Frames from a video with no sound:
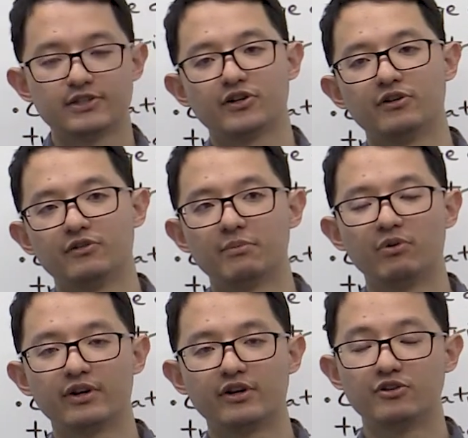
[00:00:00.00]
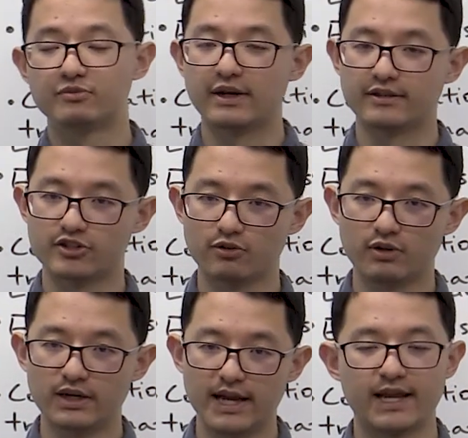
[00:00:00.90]
So the boy goes around the
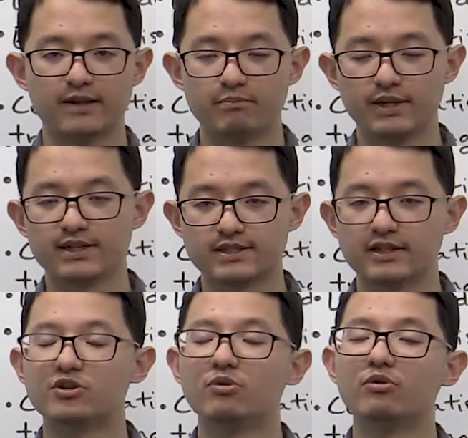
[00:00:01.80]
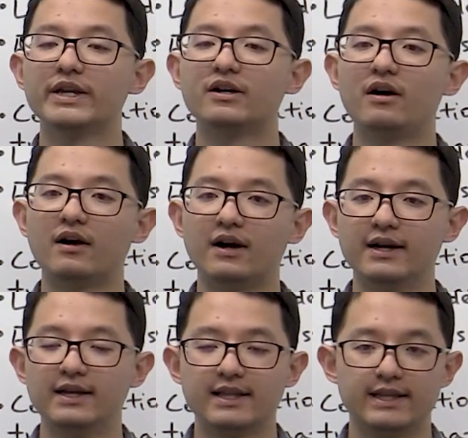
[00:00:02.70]
store and picks a toy car,